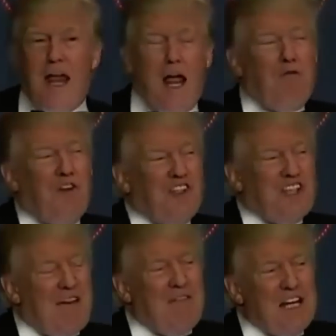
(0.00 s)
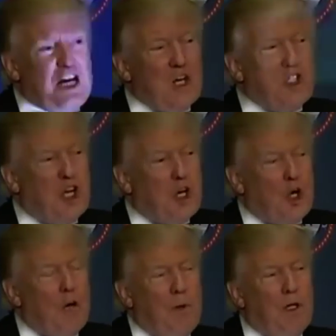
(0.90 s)
They had for 7 years, they
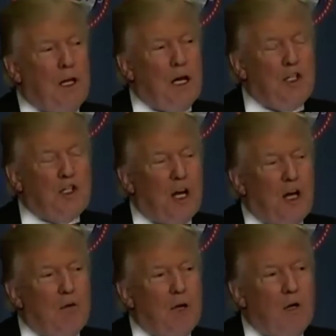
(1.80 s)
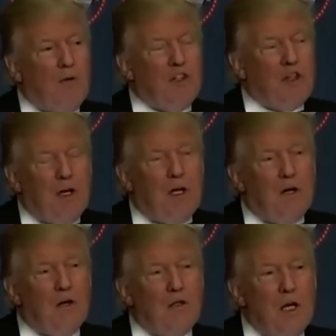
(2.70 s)
couldn't build an ice skating rink, for 7
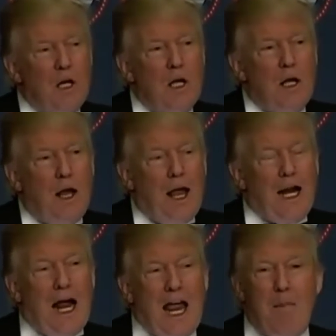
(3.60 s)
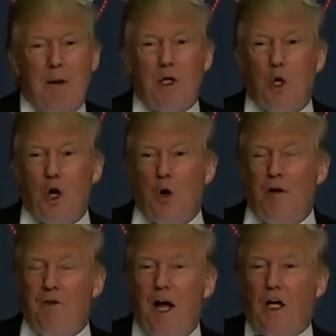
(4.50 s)
years. And I had my
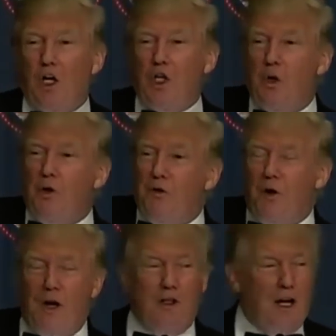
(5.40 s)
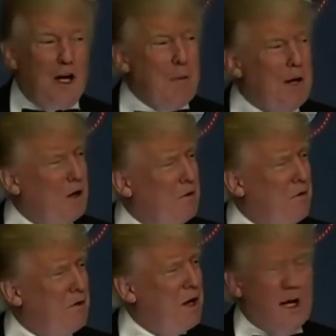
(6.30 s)
daughter Ivanka. She was did anybody hear
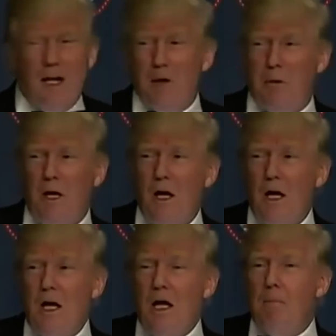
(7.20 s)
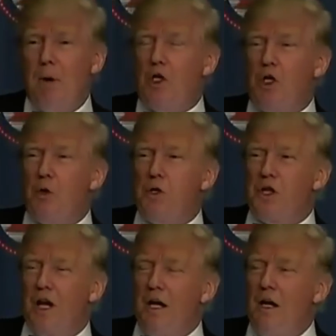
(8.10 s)
of Ivanka? Anybody? But she
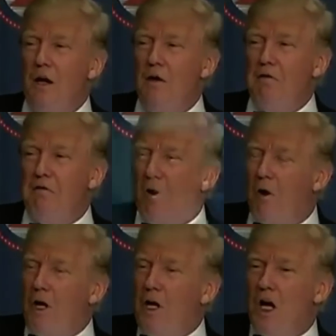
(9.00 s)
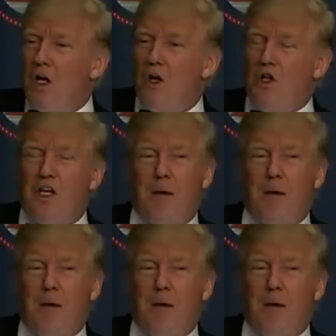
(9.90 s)
was a very young girl.